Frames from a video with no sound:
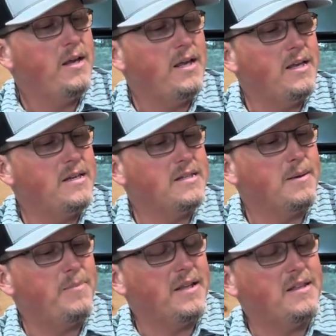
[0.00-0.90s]
is I
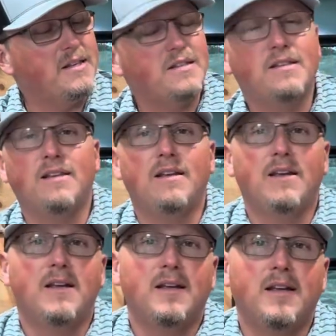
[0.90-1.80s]
picked this.
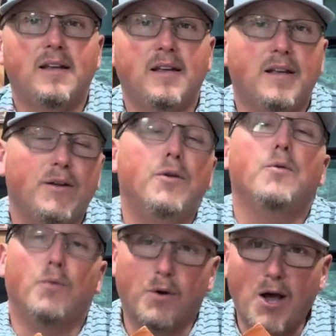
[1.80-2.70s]

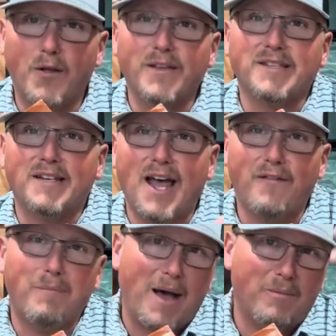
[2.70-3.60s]
We'll call this the
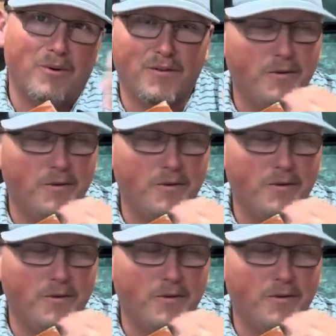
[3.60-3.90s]
knife Bible, if